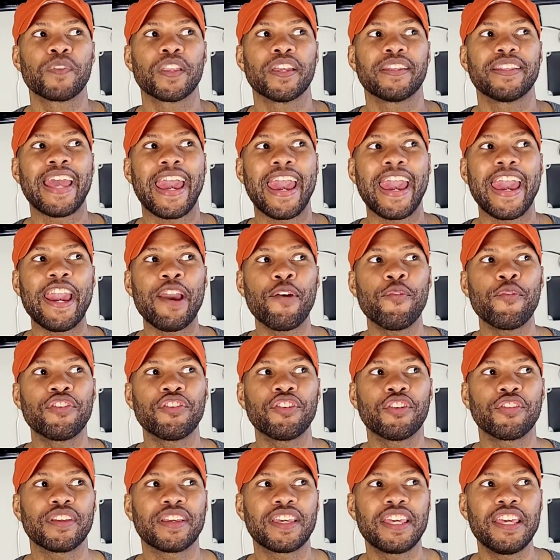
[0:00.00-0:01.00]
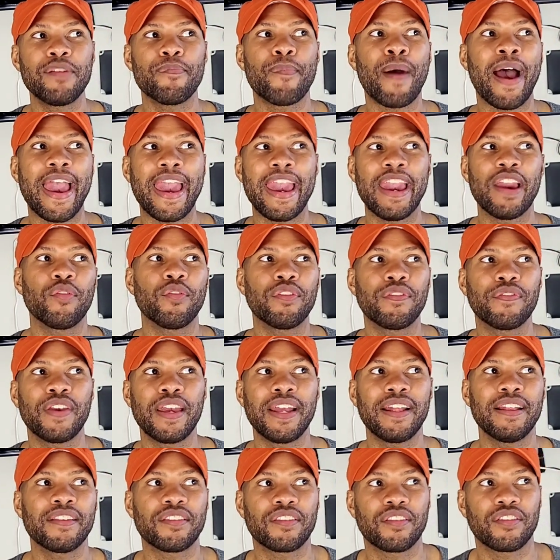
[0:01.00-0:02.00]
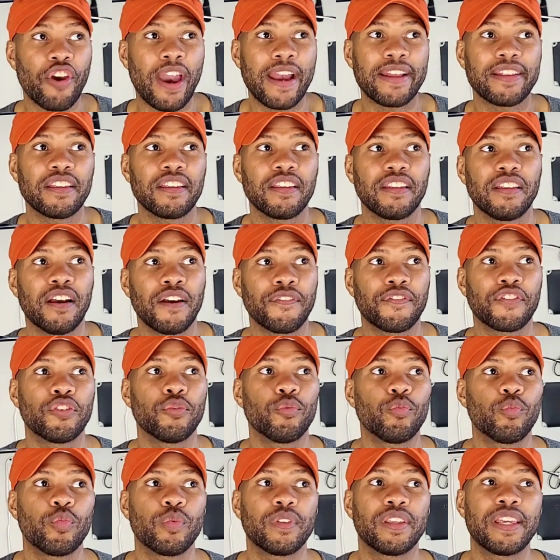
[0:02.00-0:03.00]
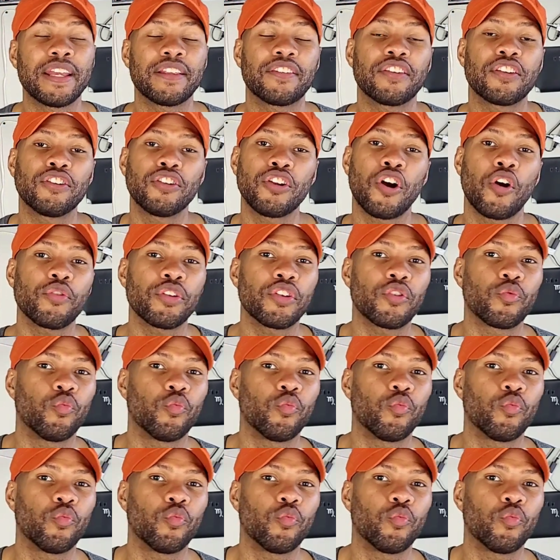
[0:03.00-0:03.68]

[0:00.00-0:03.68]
the Aries is going to keep my Aries Venus attracted enough to get to know this